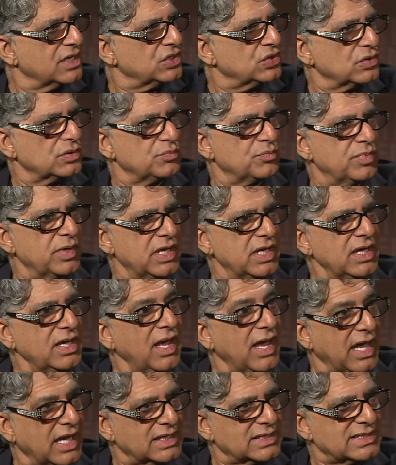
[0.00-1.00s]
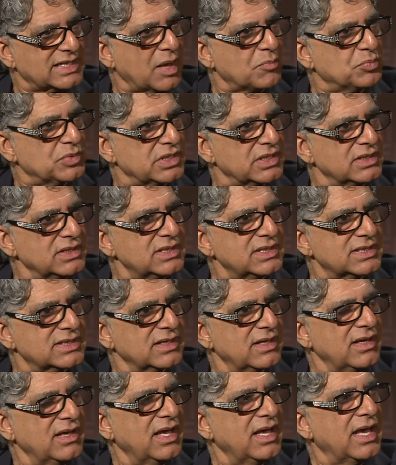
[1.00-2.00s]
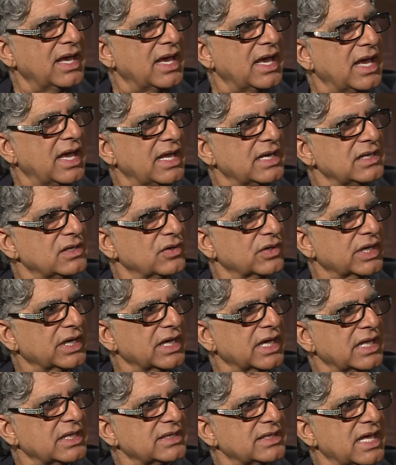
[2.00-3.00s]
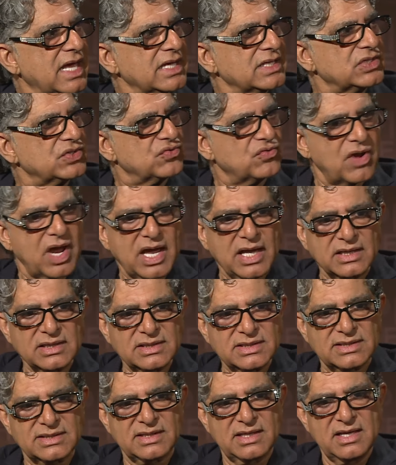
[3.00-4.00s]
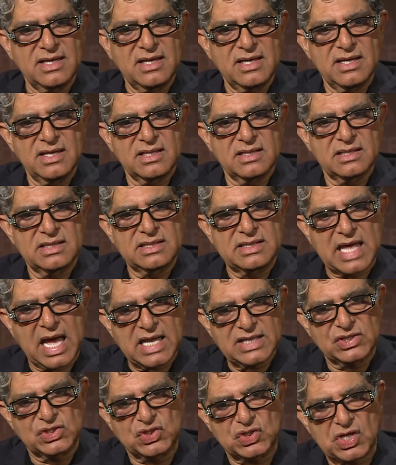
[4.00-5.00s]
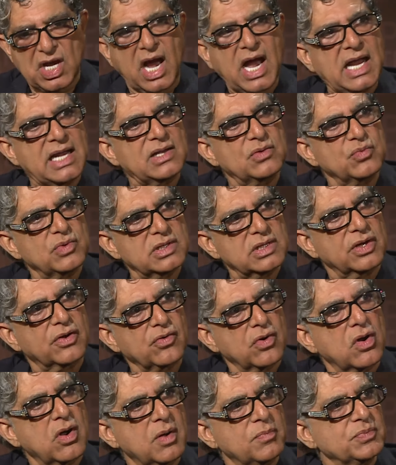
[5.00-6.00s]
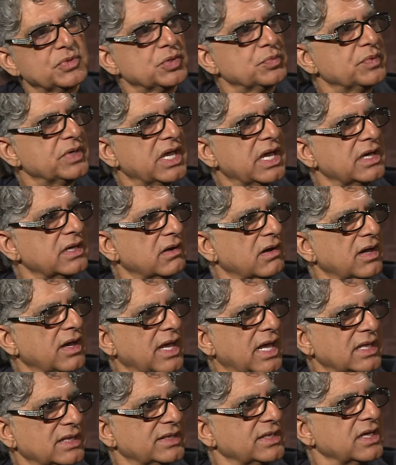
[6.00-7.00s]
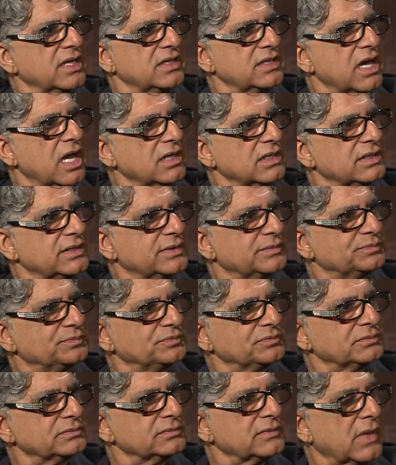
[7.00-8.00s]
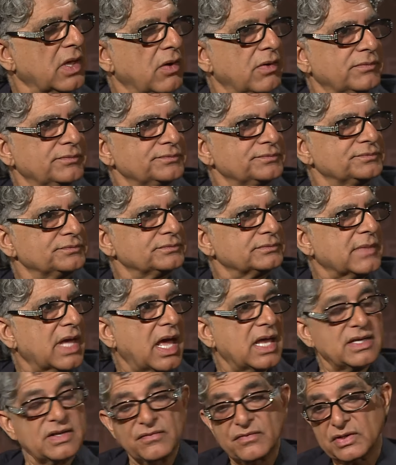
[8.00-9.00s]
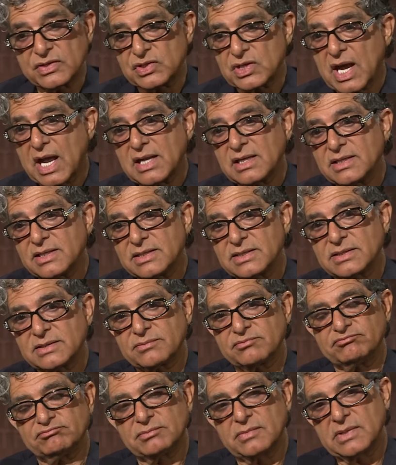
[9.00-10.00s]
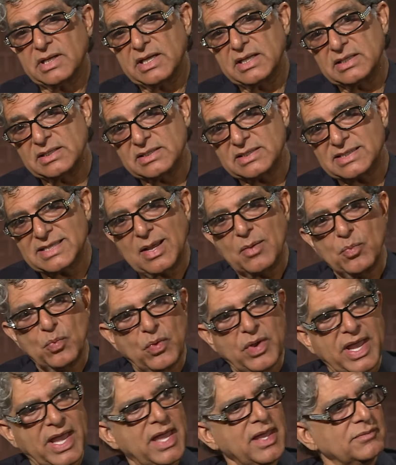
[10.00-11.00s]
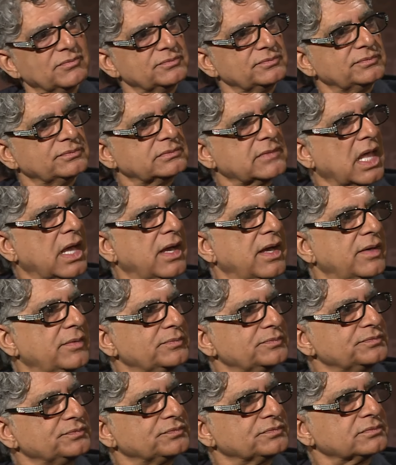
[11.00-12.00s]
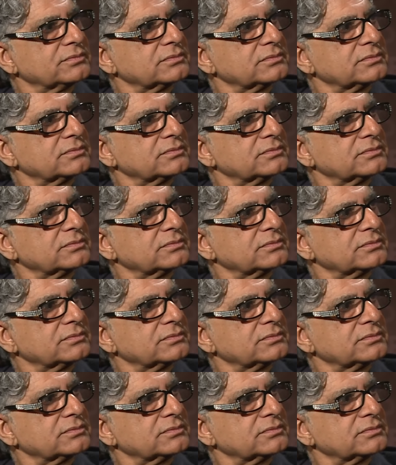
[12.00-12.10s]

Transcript: they should be, acceptance, and looking at their strengths, that child will grow up to be a healthy adult. And if a child is in some way um,